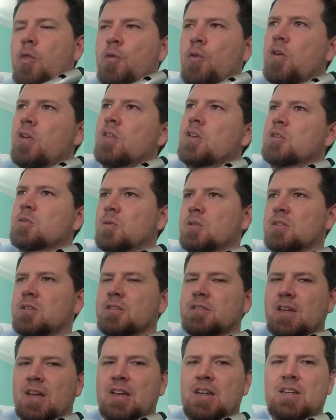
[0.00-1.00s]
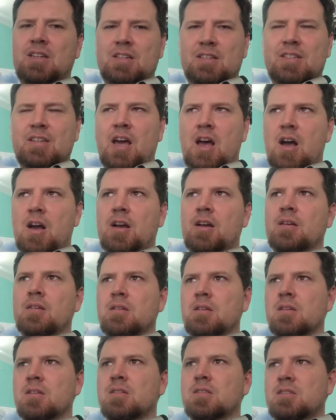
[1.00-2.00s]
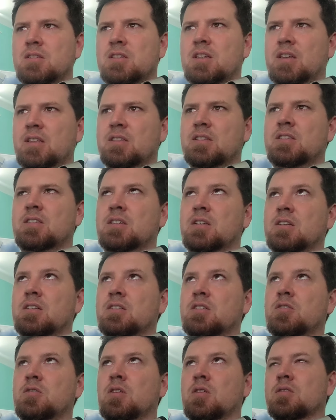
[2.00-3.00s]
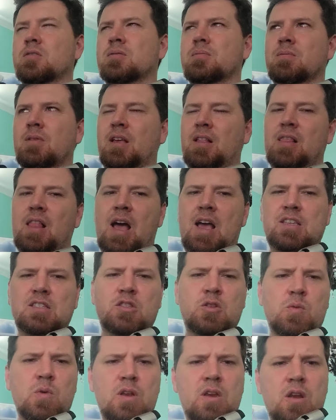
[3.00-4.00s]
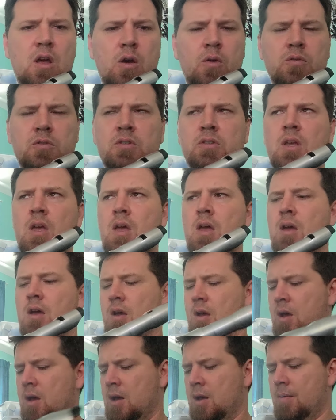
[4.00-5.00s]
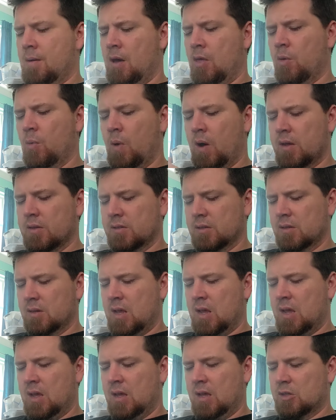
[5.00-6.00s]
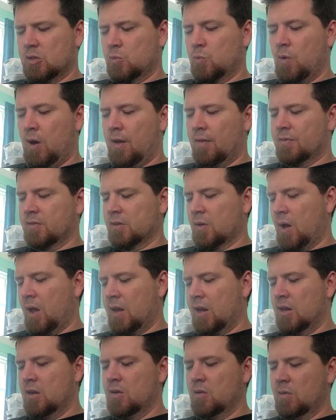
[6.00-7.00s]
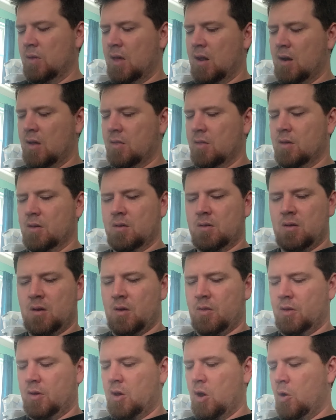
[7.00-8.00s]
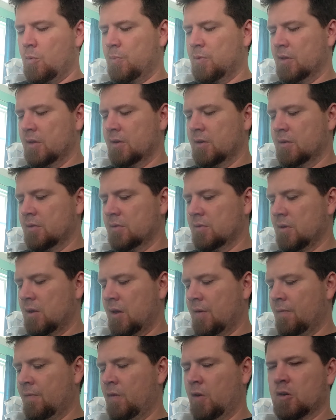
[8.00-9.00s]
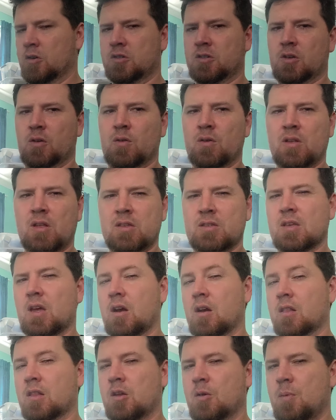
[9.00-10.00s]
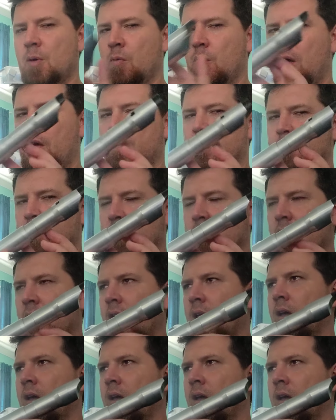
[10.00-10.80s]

three of these whistles, I need a tongue to do those like last three notes. Otherwise, it gets rough. So I didn't do that on the Copeland at first, so it sounded a little bit rough. But